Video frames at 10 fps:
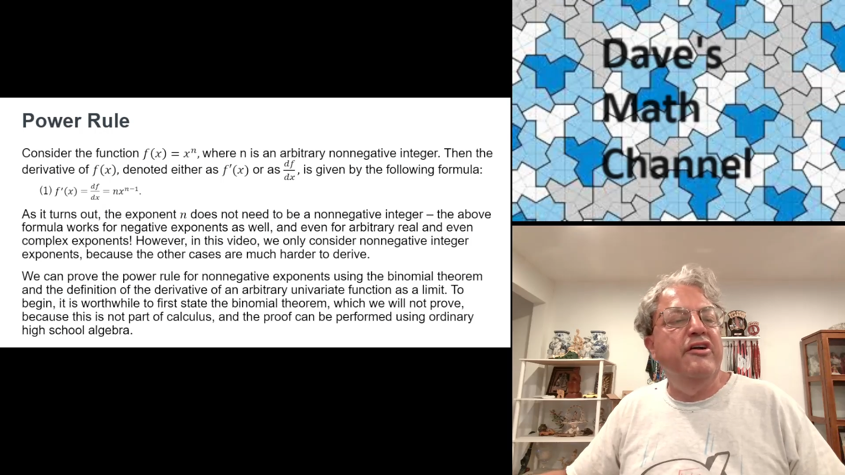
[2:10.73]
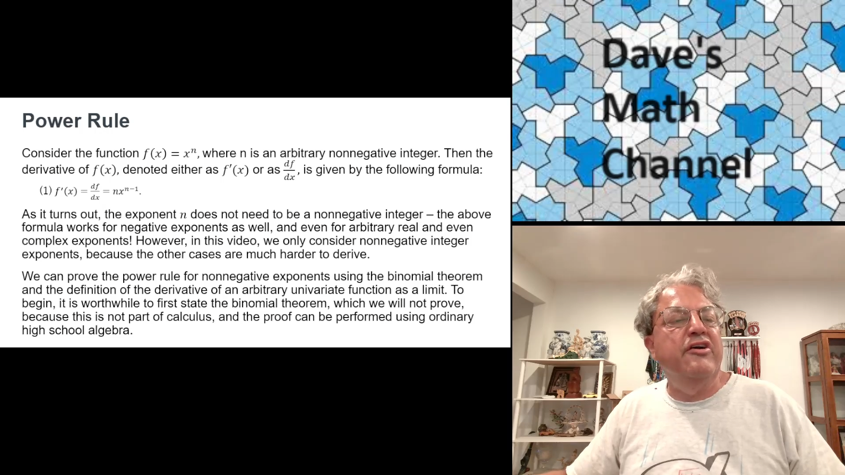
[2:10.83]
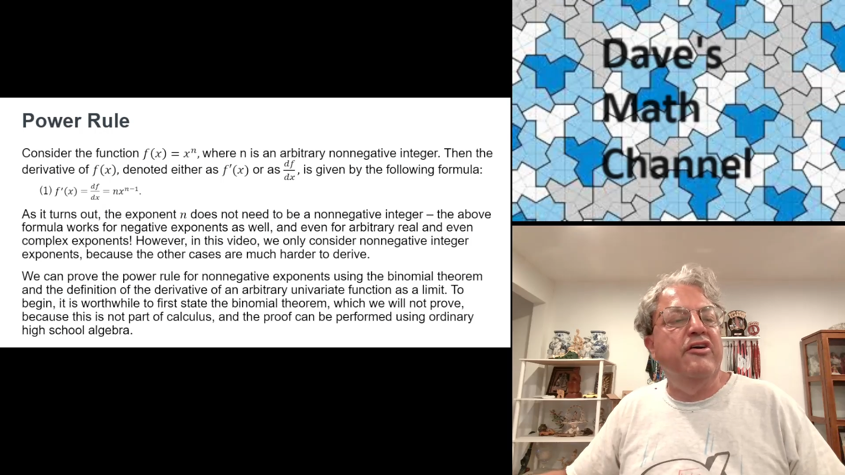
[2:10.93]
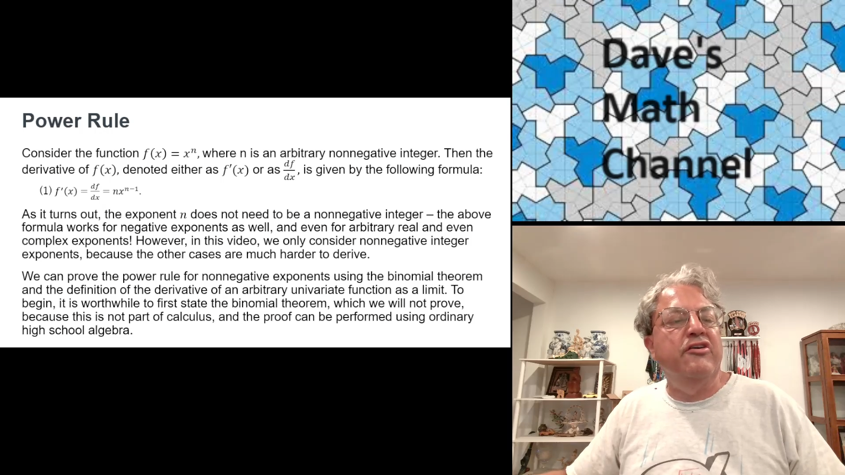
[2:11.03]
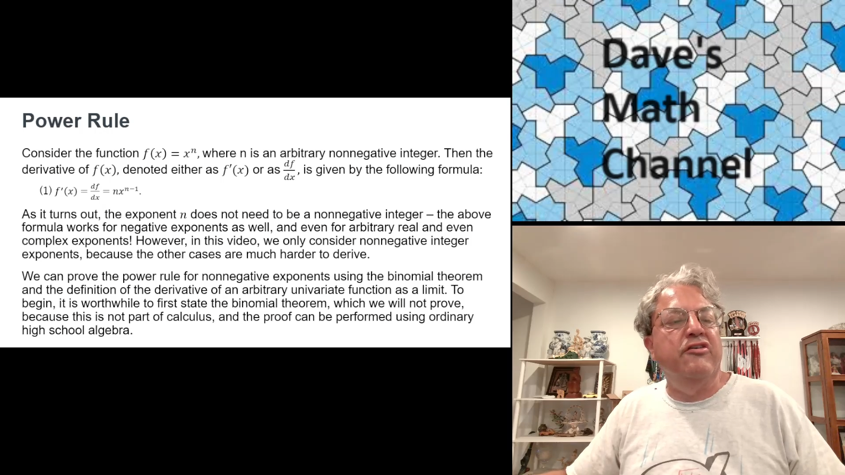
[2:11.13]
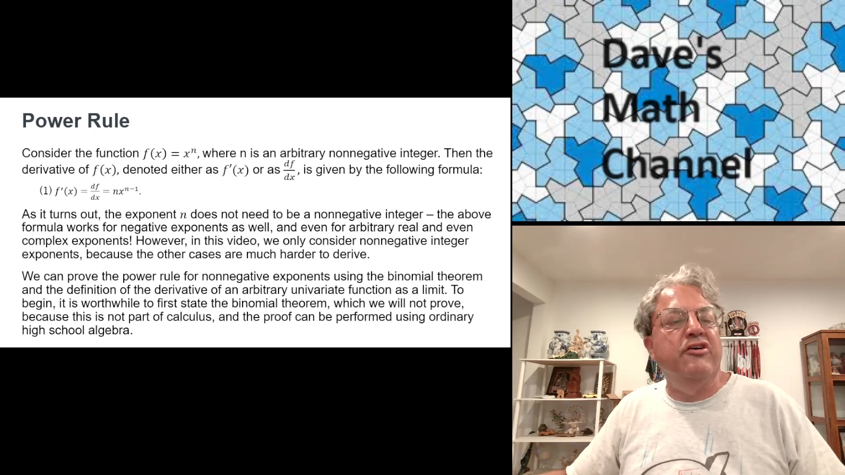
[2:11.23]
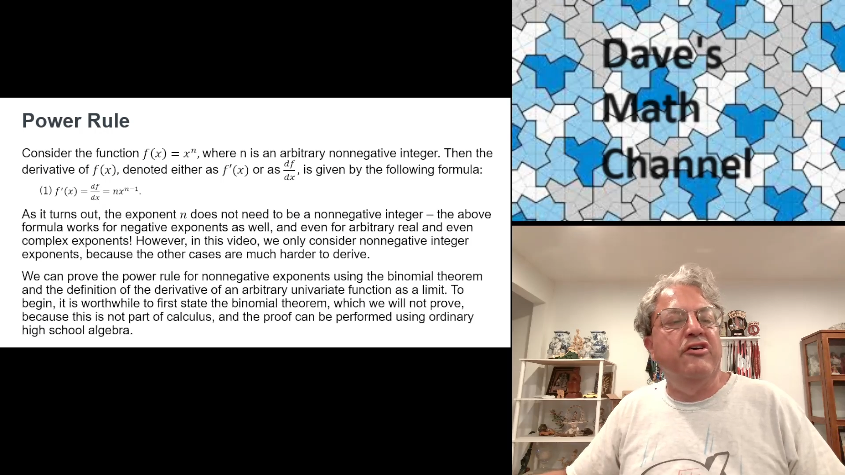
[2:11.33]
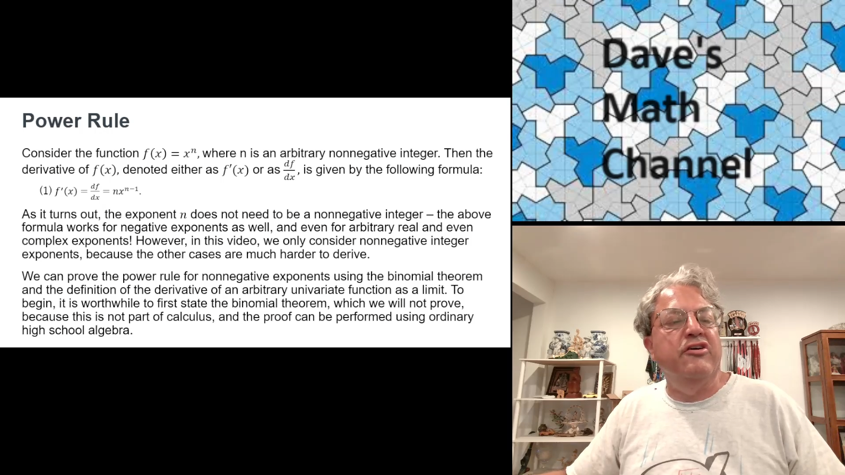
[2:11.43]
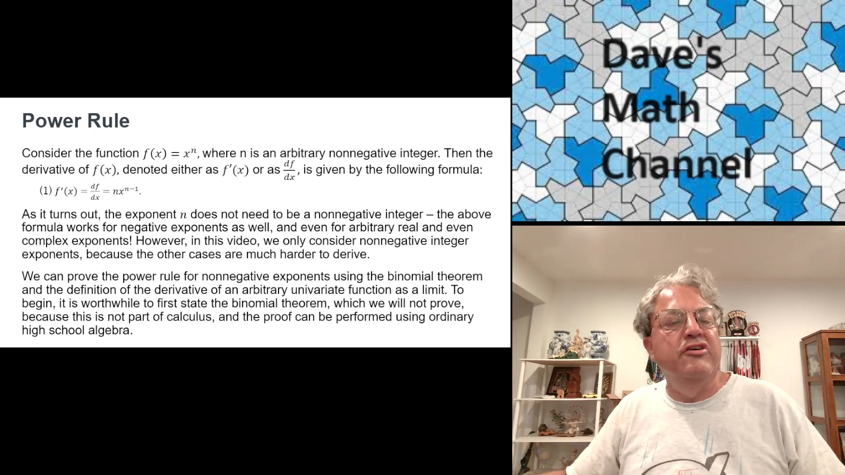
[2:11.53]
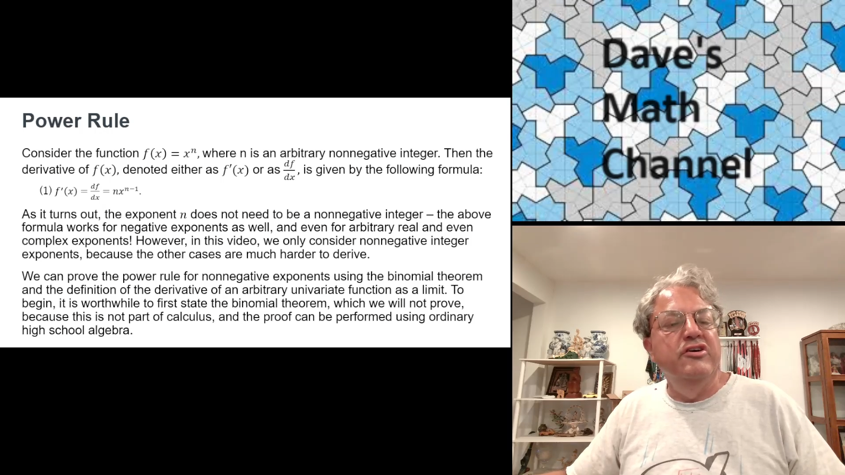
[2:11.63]
And
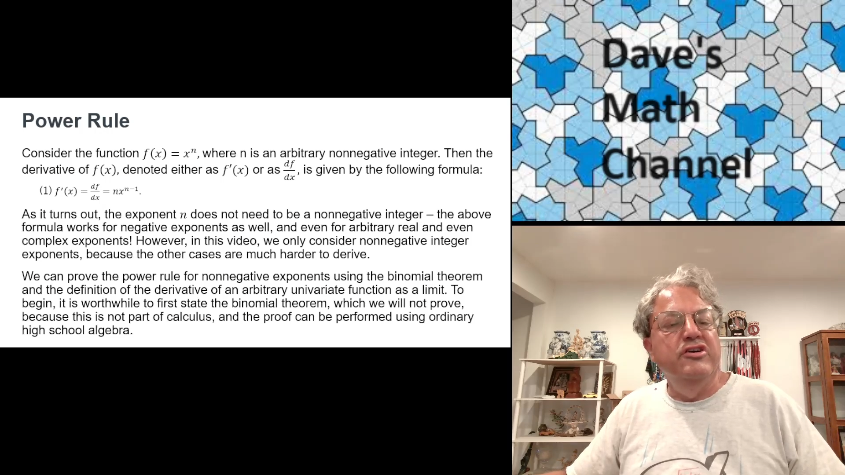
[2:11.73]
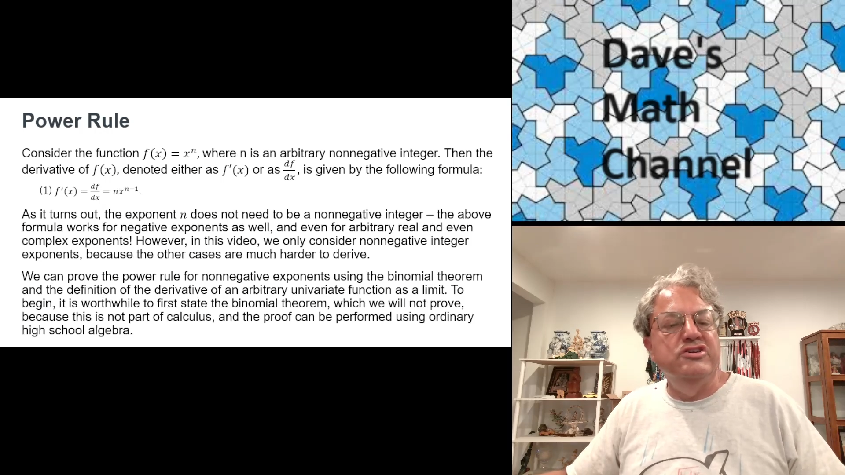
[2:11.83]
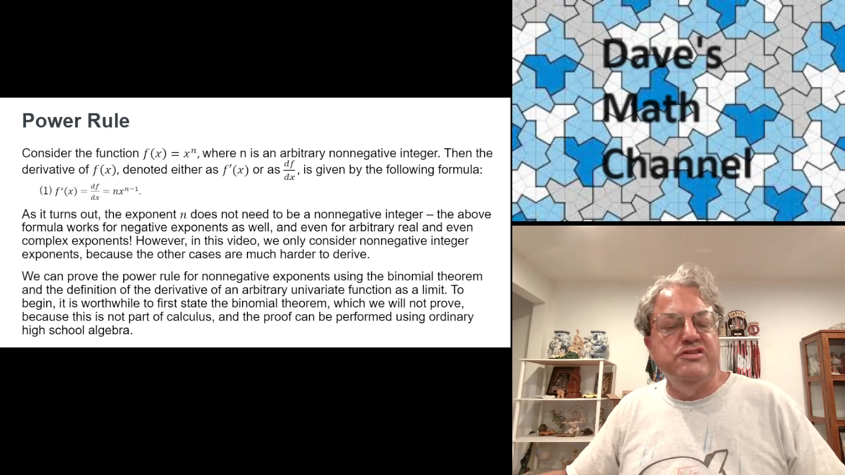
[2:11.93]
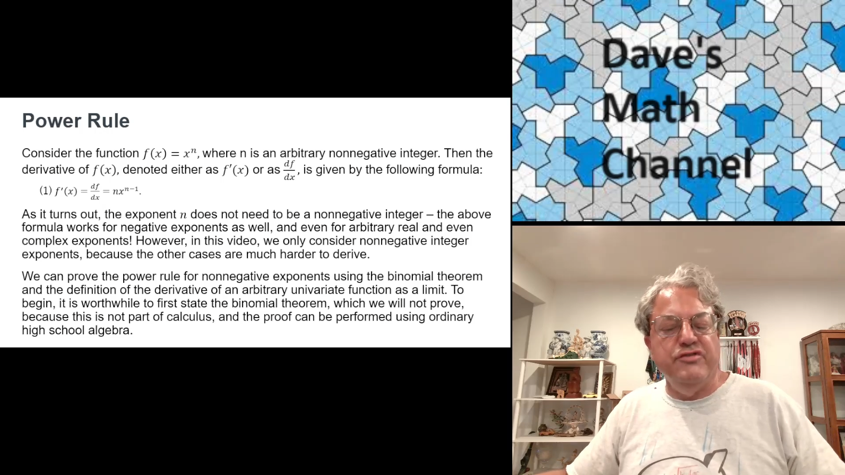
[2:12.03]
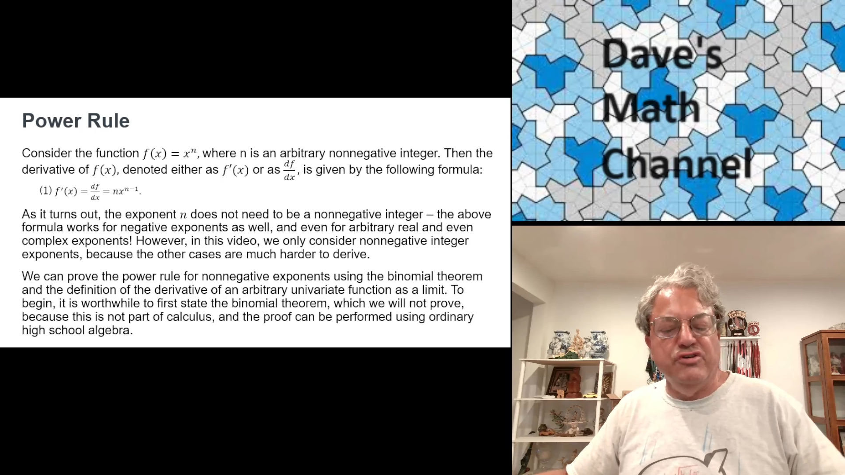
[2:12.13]
uh, it's a